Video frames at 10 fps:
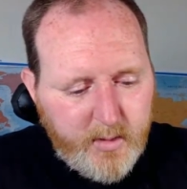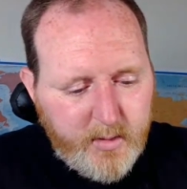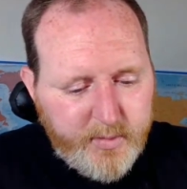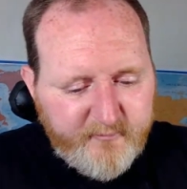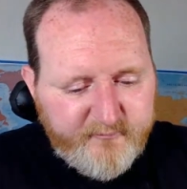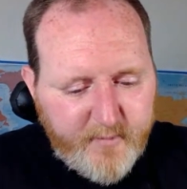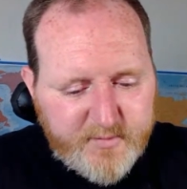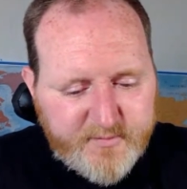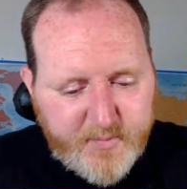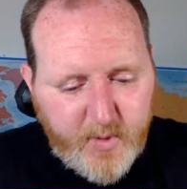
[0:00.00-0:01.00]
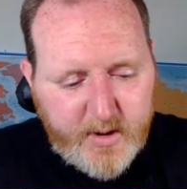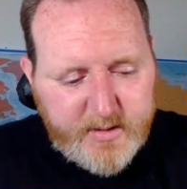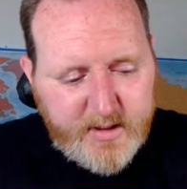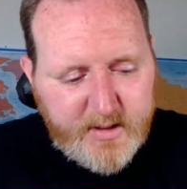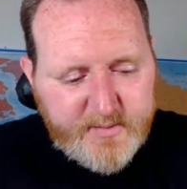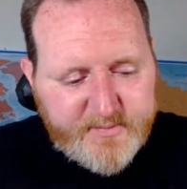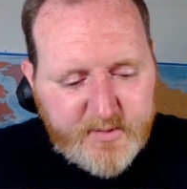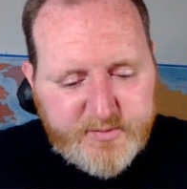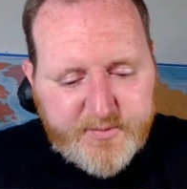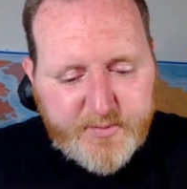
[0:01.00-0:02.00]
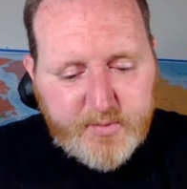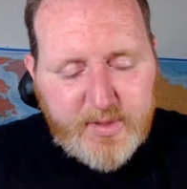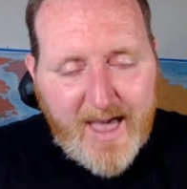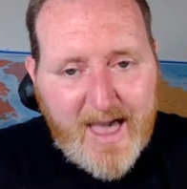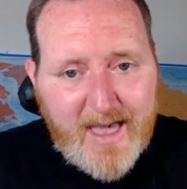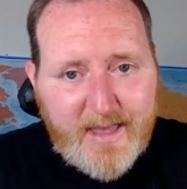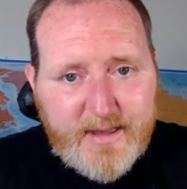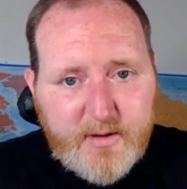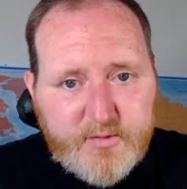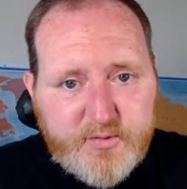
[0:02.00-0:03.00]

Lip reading: The first one is July